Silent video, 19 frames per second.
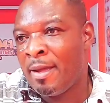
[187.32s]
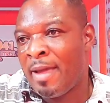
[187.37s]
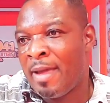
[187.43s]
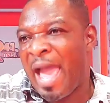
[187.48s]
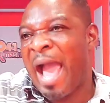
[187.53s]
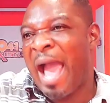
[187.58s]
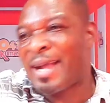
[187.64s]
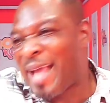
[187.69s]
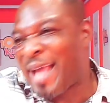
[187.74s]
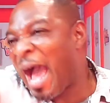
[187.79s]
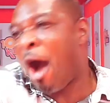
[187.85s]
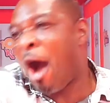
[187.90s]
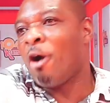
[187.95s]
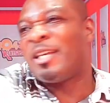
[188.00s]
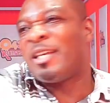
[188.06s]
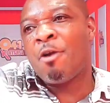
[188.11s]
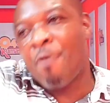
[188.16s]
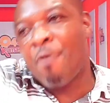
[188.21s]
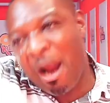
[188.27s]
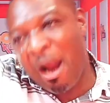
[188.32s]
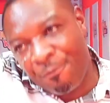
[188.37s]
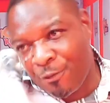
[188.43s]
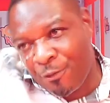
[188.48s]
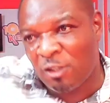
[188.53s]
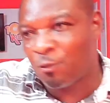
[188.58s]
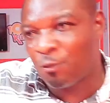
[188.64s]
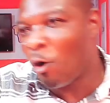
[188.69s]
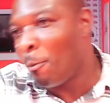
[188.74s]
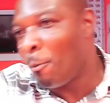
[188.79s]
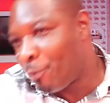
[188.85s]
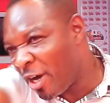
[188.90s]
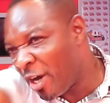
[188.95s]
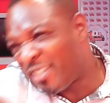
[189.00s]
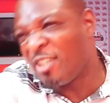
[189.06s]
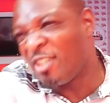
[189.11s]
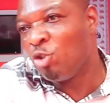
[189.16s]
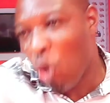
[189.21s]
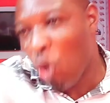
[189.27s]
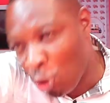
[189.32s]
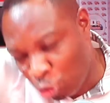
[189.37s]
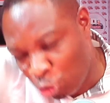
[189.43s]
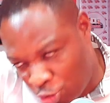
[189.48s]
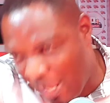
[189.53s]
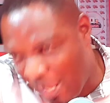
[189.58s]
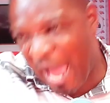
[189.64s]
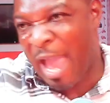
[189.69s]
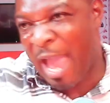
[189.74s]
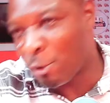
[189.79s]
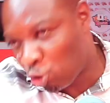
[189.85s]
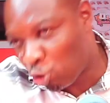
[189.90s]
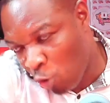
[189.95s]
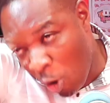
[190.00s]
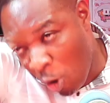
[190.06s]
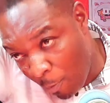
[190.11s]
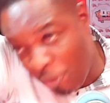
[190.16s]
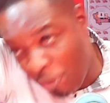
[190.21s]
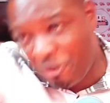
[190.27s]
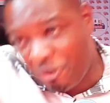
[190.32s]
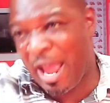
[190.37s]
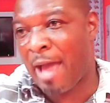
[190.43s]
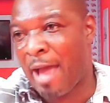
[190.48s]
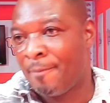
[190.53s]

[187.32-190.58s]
A car or the referee's for operations on Chia and so Budia.